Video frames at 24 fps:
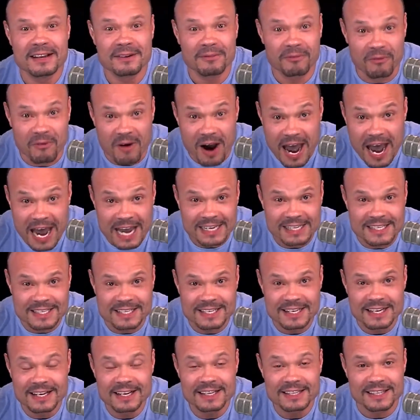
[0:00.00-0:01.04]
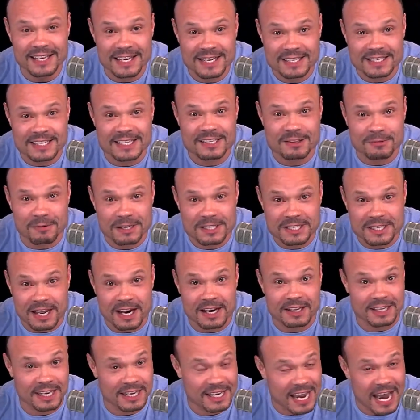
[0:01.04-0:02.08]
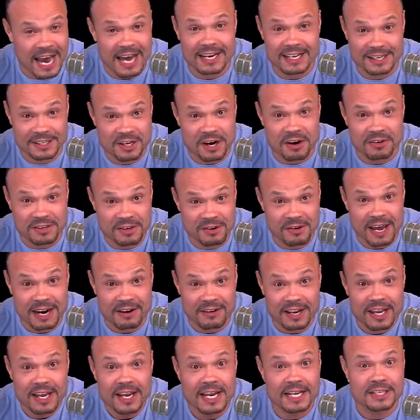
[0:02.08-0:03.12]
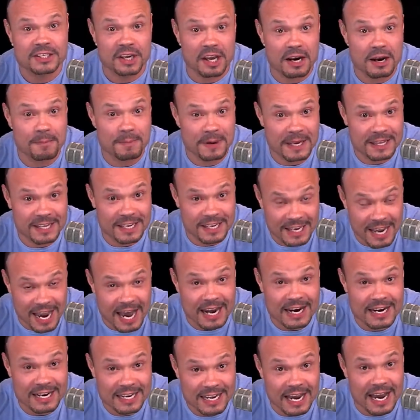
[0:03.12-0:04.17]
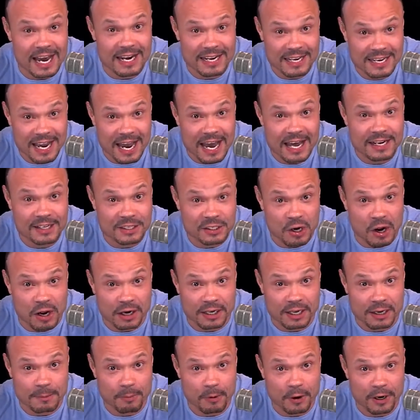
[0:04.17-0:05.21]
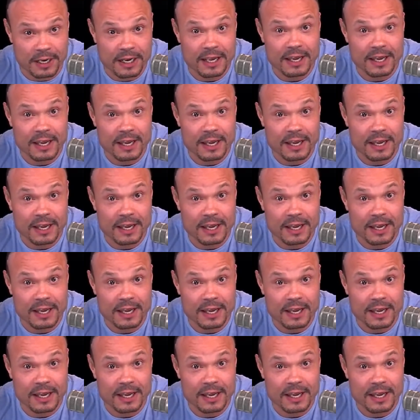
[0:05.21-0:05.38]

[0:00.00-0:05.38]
Watch. This is what's going to, the yada, Joe, you had it right. It's going to be the yada talking point.